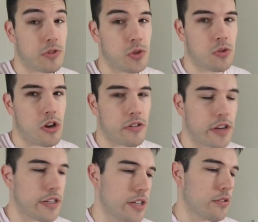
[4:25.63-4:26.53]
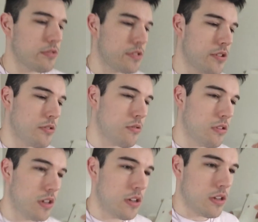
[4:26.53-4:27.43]
too long right now. So.
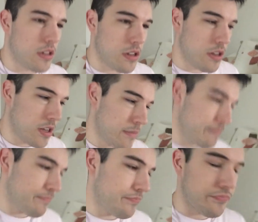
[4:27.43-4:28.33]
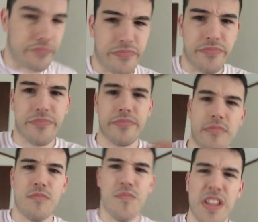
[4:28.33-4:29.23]
Um,
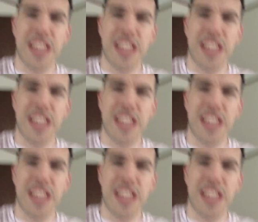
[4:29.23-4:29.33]
I